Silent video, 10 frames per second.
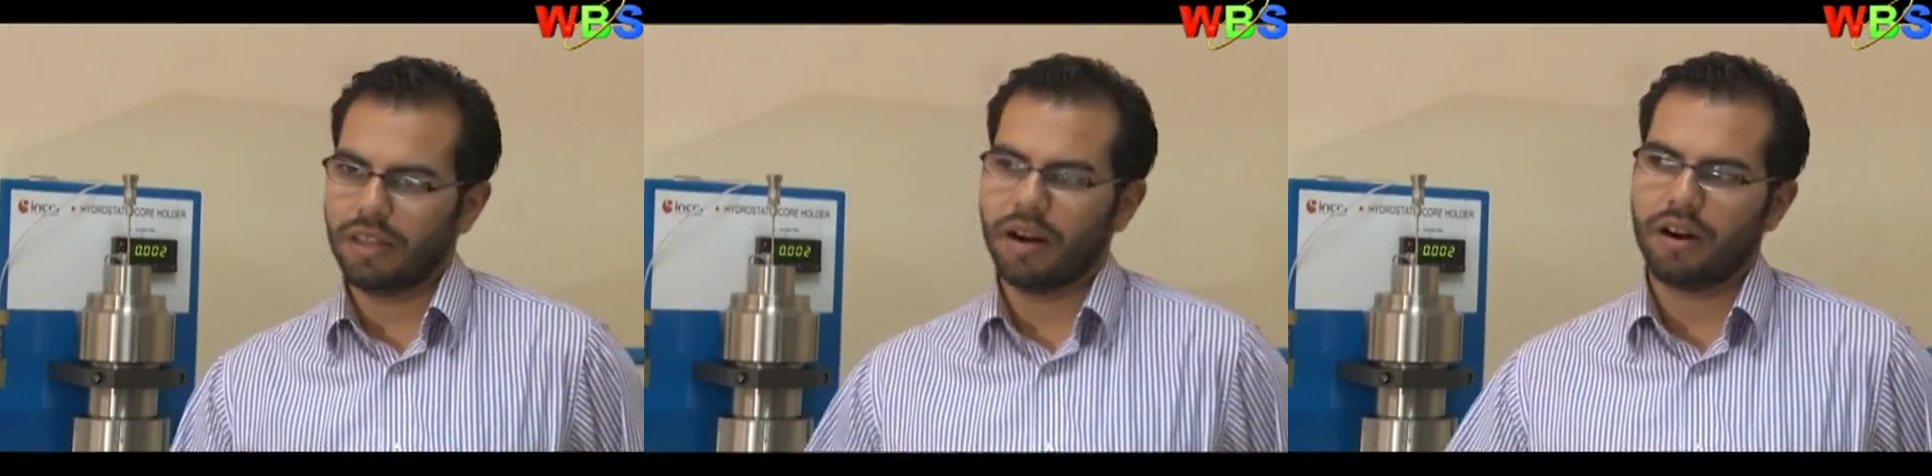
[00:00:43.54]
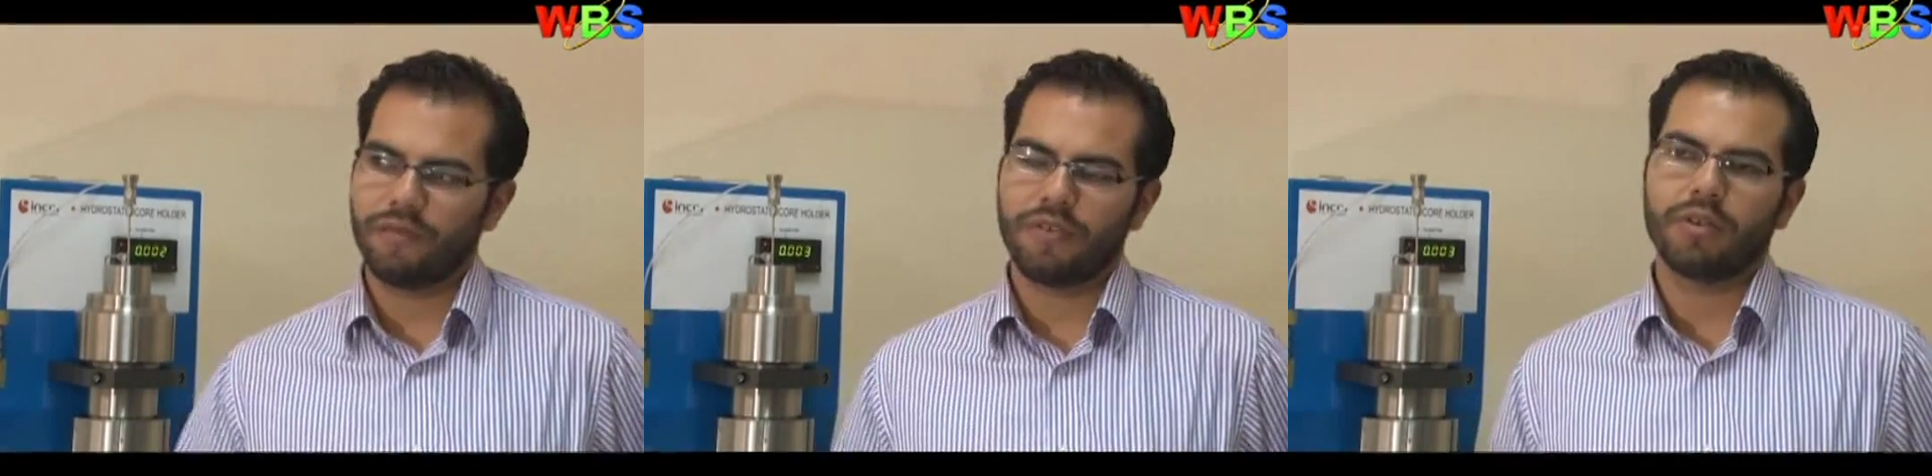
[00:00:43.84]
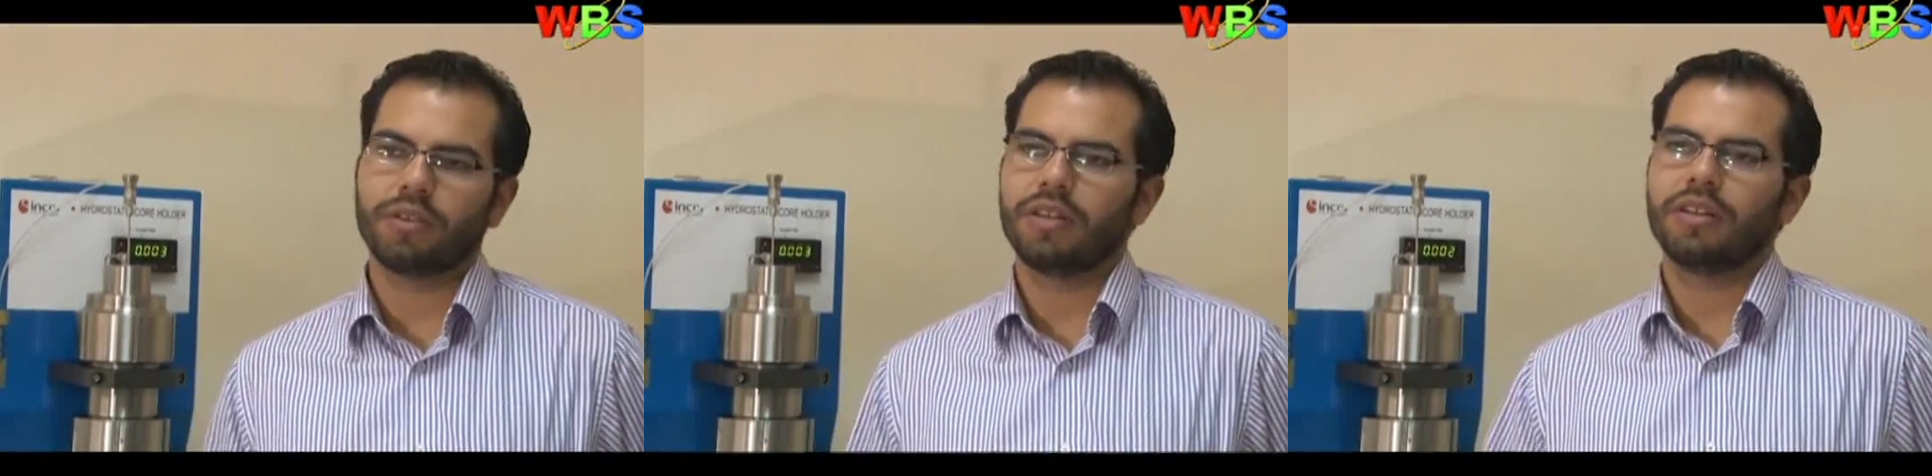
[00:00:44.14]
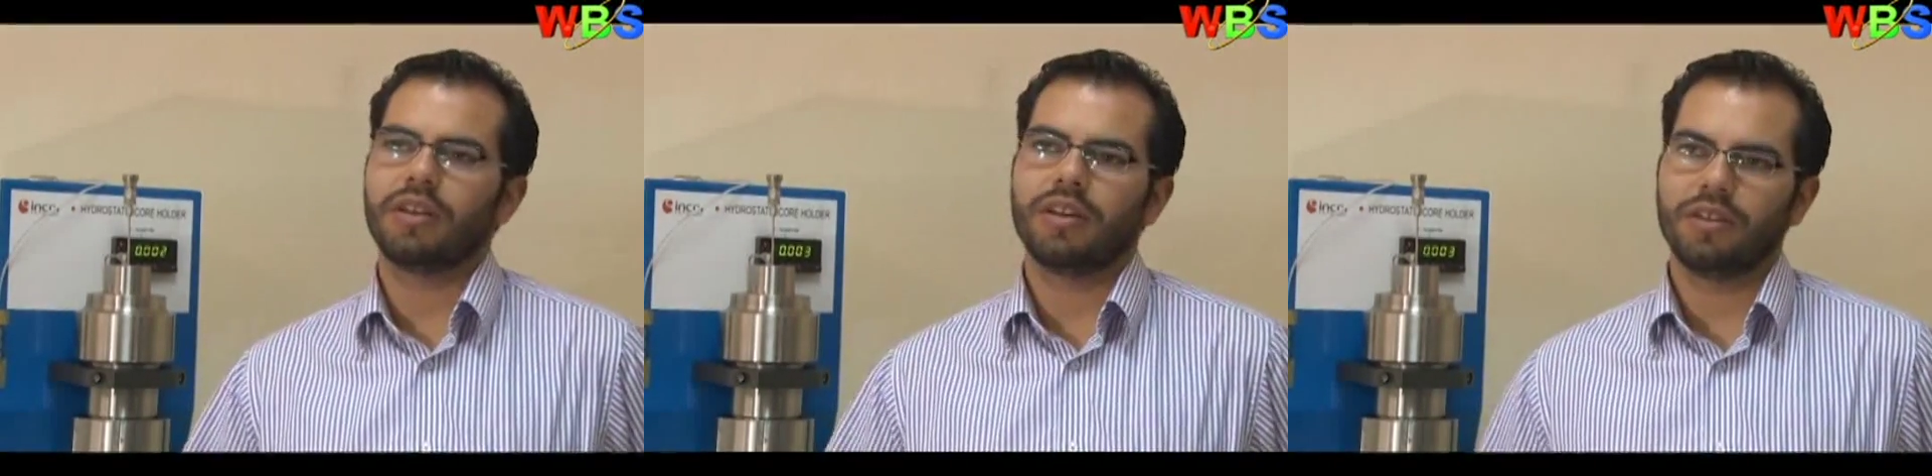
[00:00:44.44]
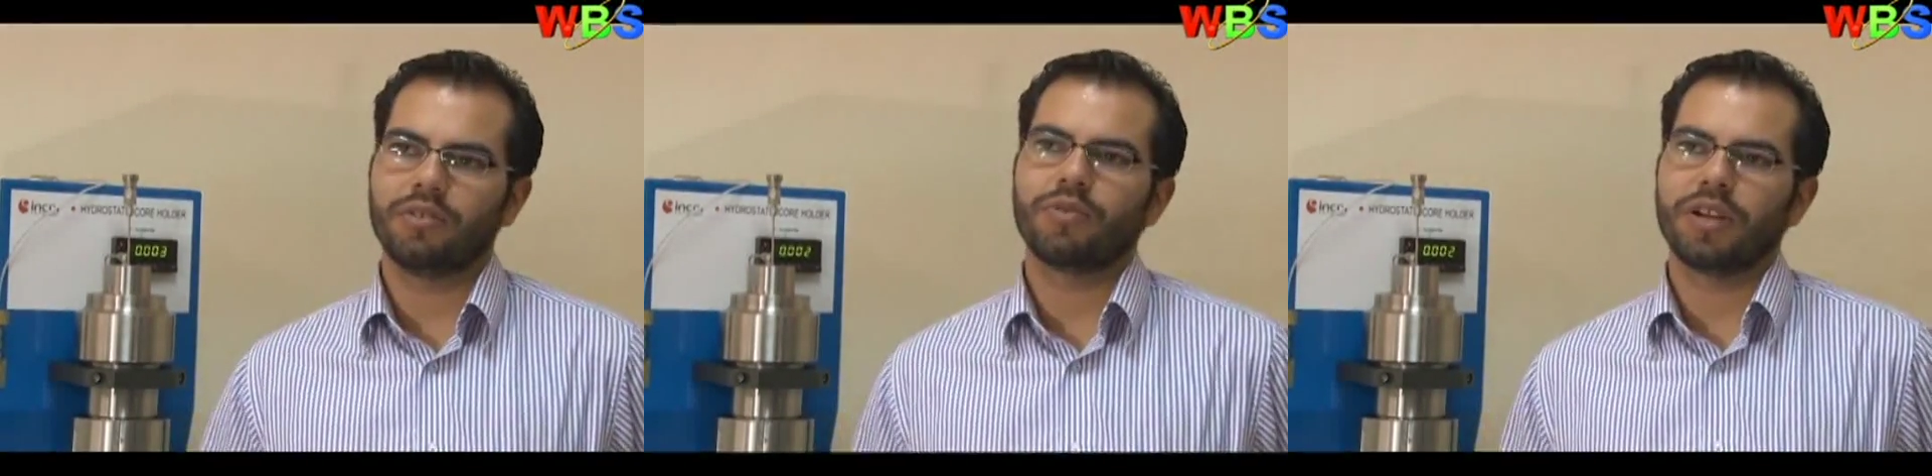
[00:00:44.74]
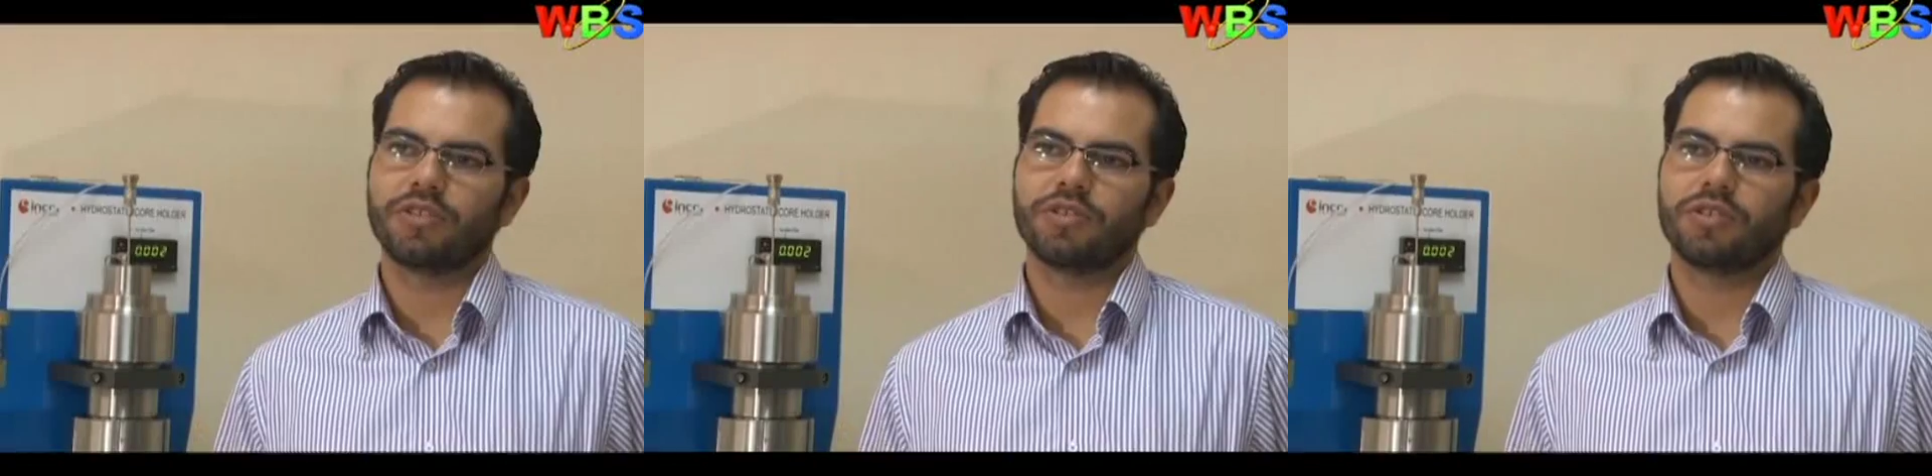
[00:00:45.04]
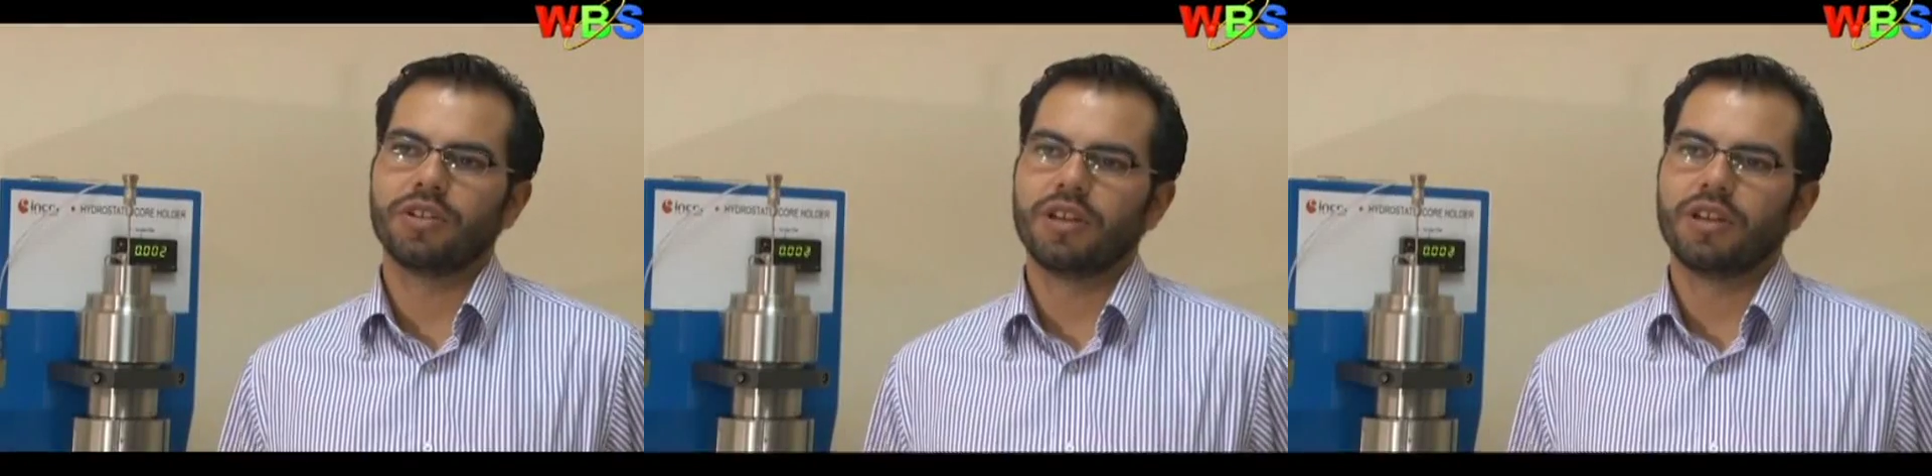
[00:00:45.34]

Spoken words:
are found in the region.